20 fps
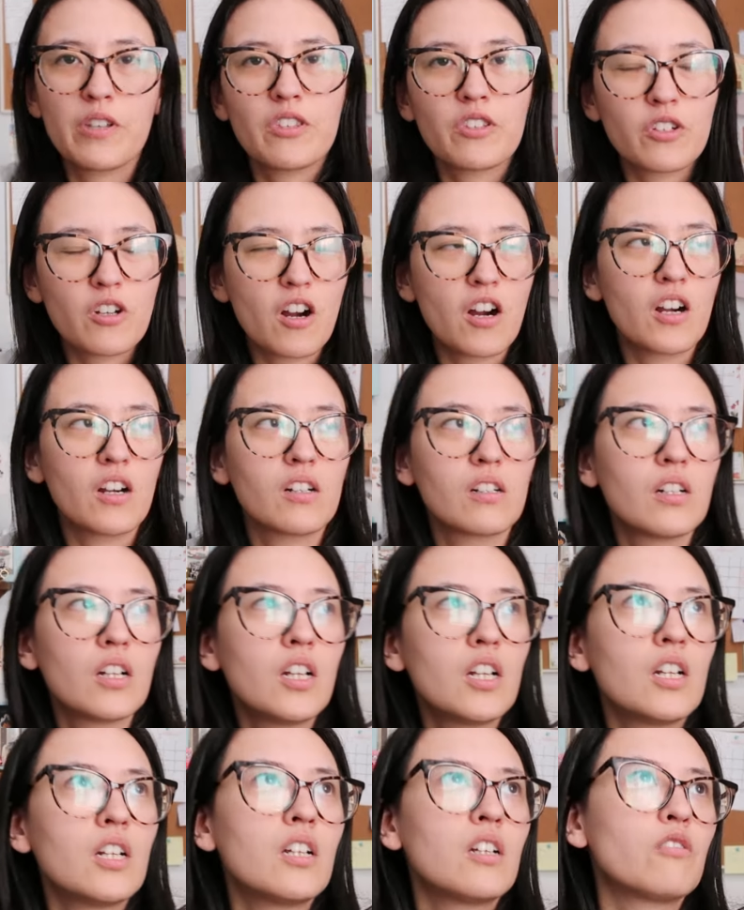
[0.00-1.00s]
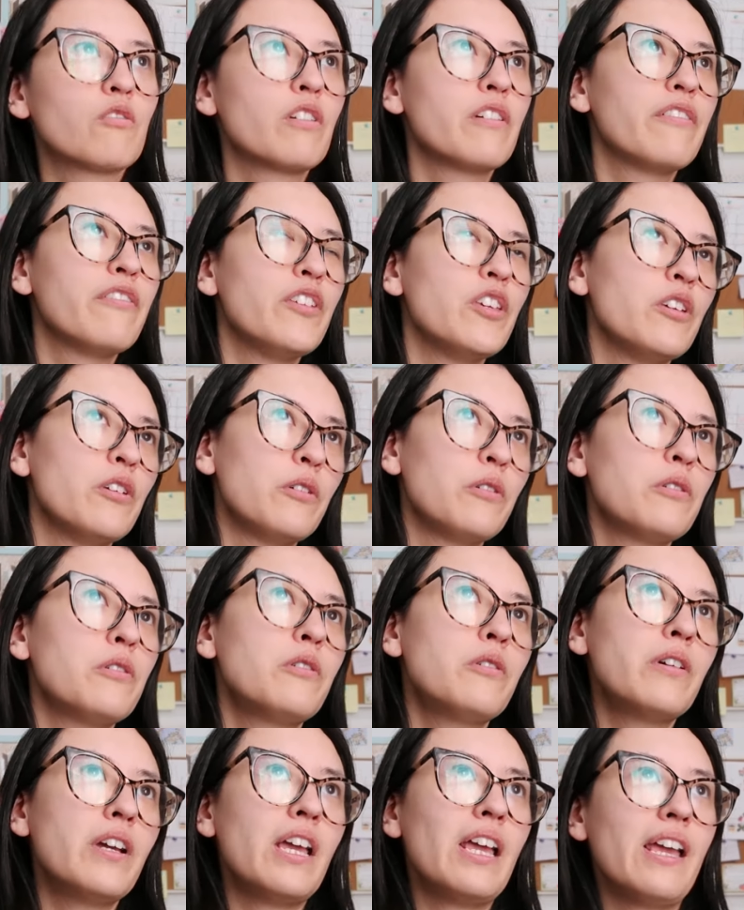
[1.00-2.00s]
star
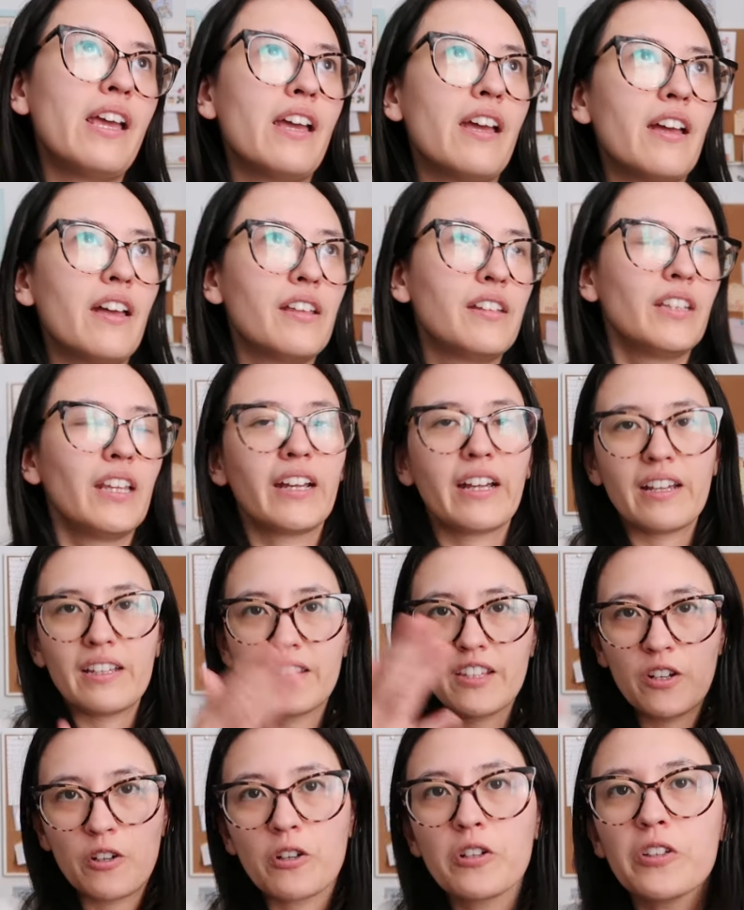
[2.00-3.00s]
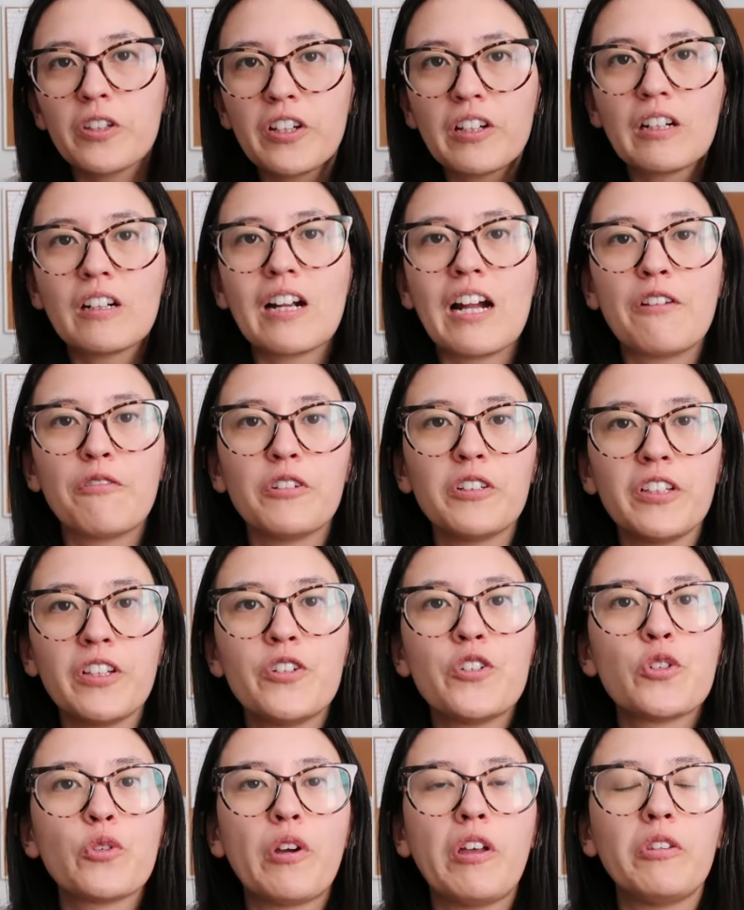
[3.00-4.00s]
review, and like I said earlier, I really
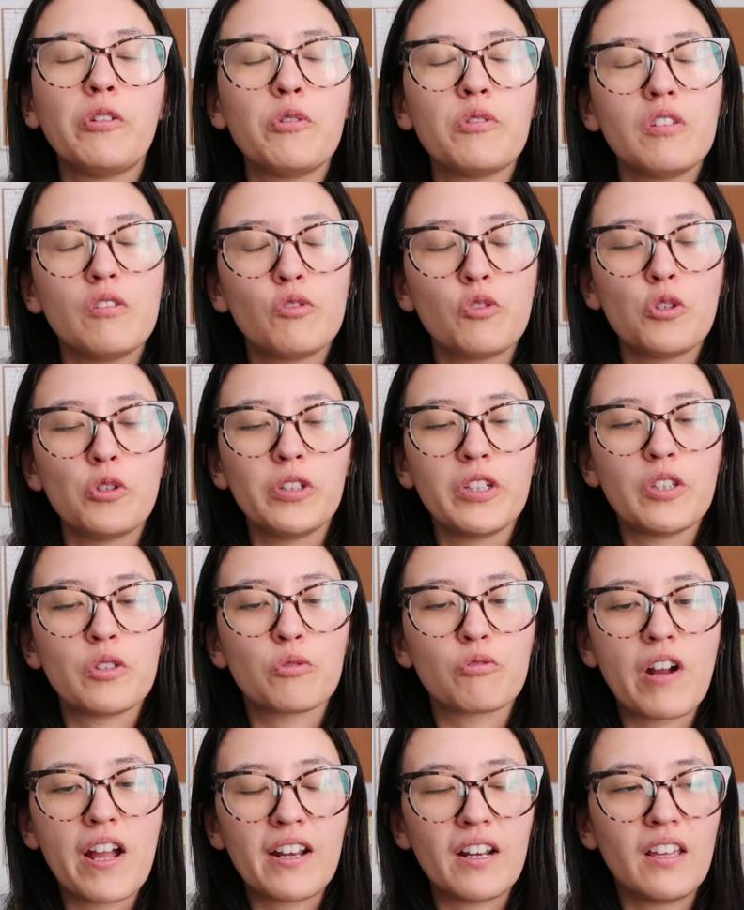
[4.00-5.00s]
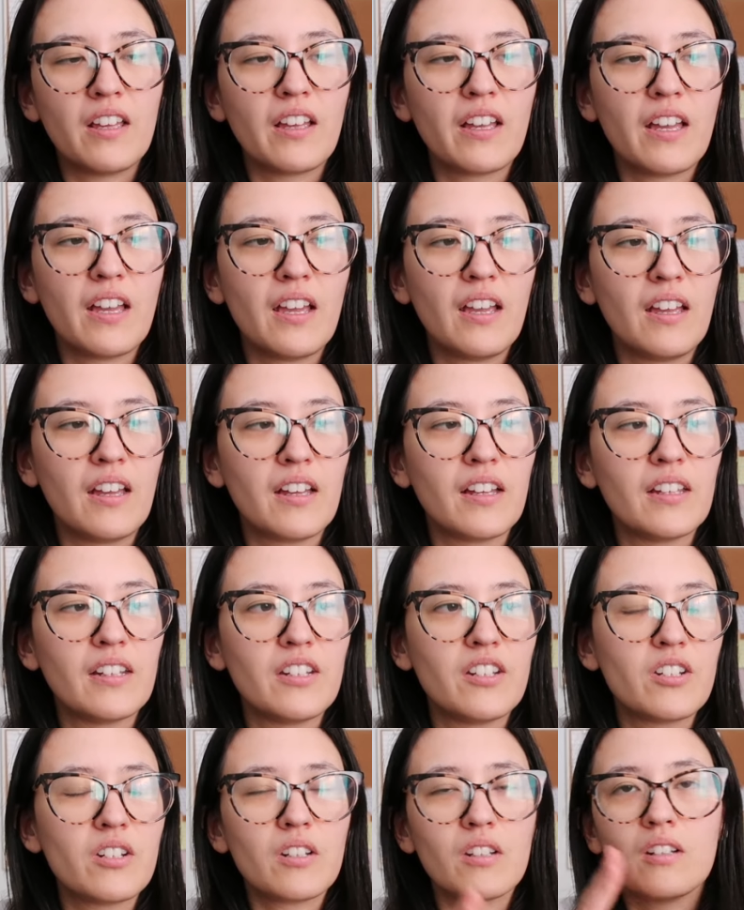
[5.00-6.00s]
enjoy Lucy Foley's writing
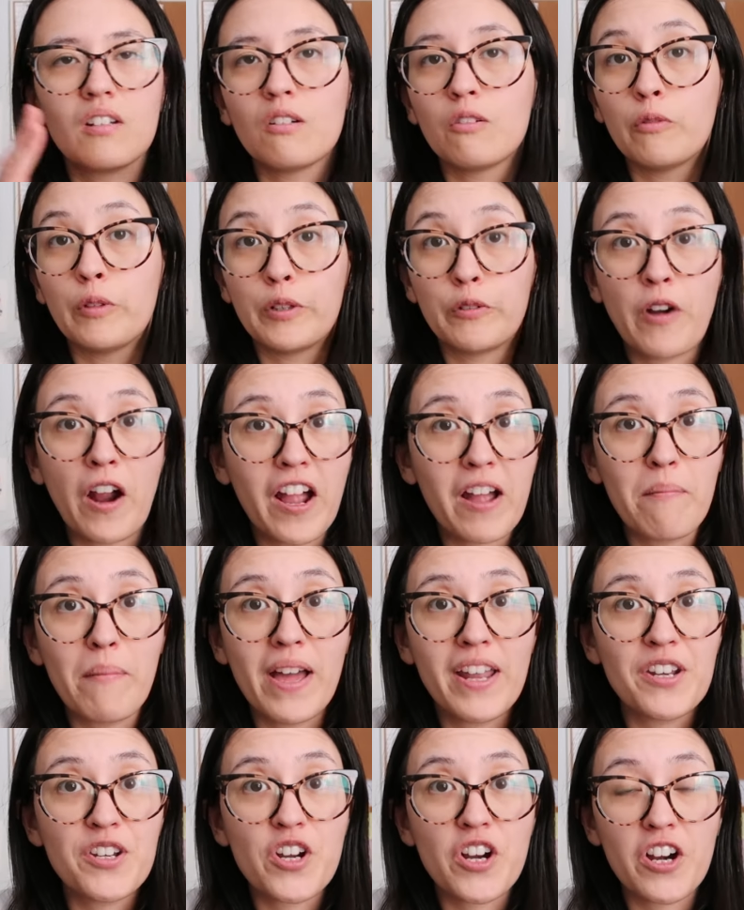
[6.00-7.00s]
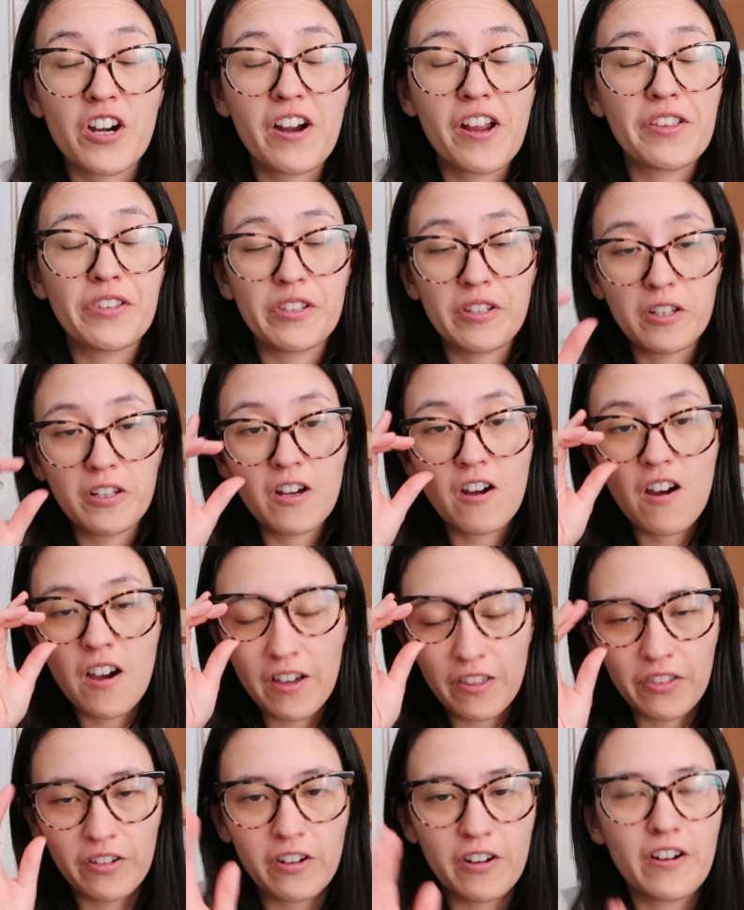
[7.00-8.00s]
and would recommend her as an
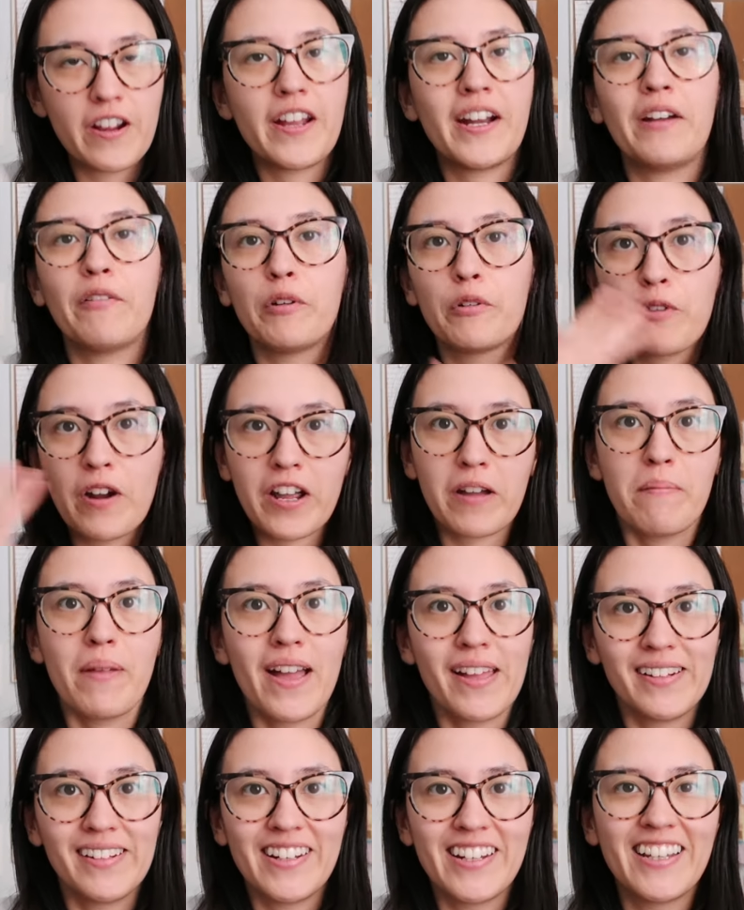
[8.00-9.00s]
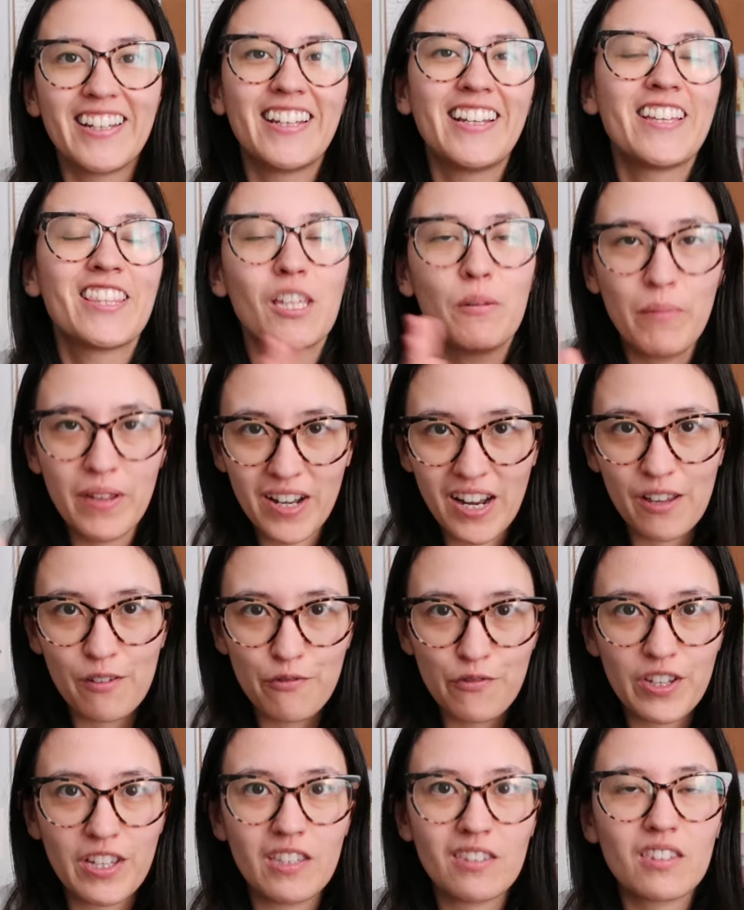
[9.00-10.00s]
author, and I would recommend The
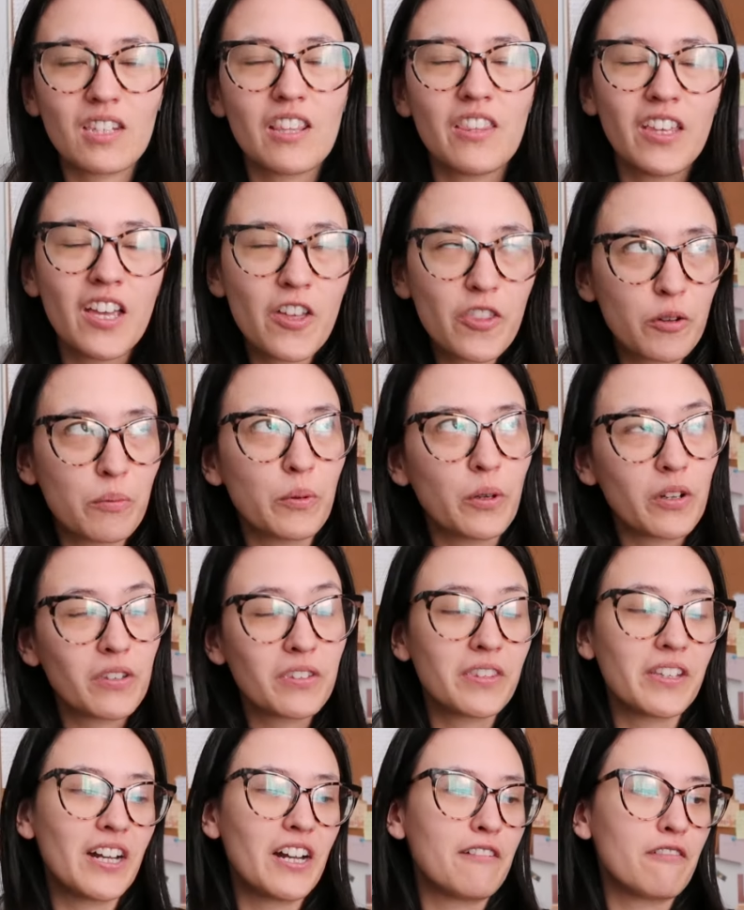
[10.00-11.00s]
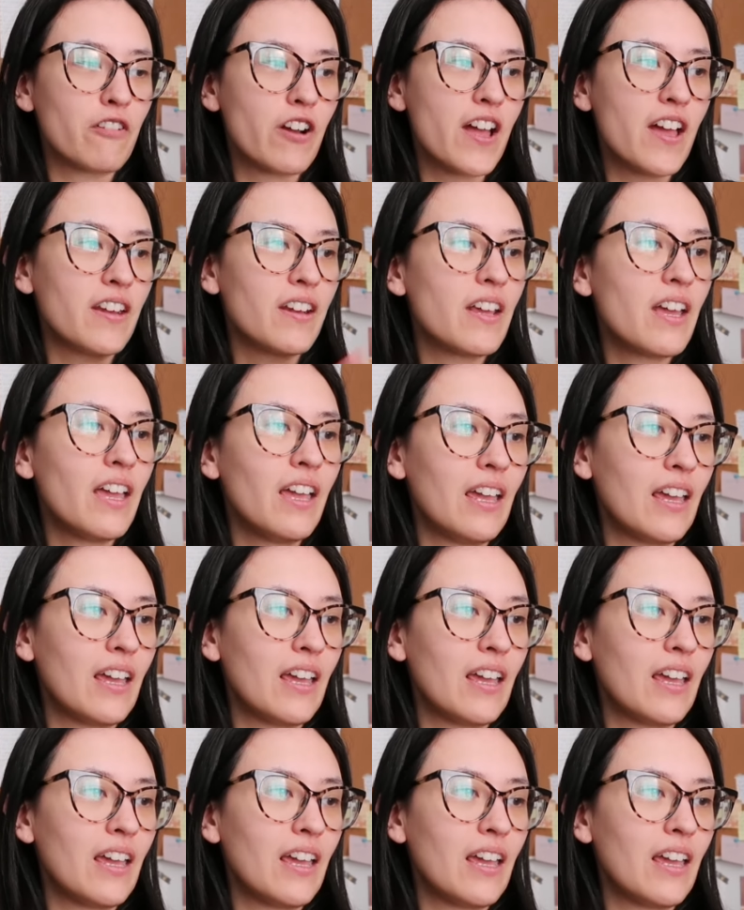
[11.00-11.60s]
Midnight Feast and the other books that I've read,